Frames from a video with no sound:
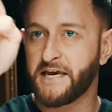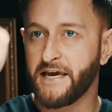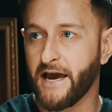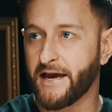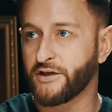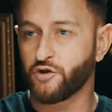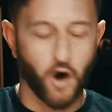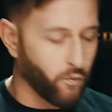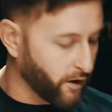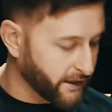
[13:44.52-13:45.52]
here is
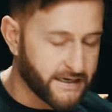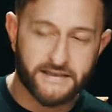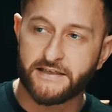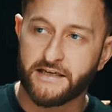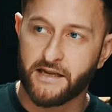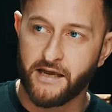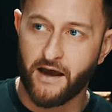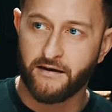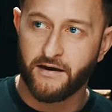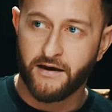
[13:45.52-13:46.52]
not what he's seen
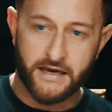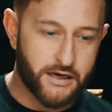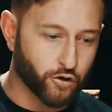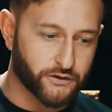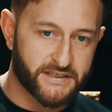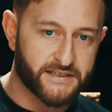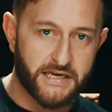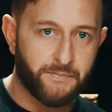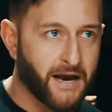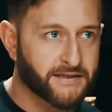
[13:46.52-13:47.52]
here. He couldn't
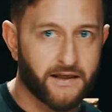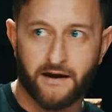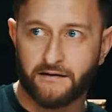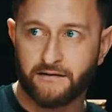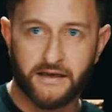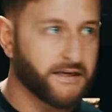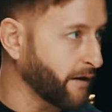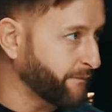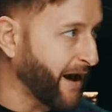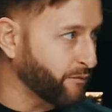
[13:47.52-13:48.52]
see past that.
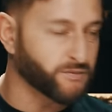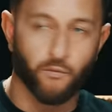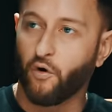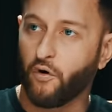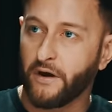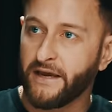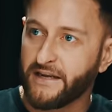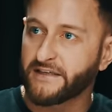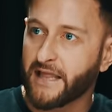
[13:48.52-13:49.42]
That was more in his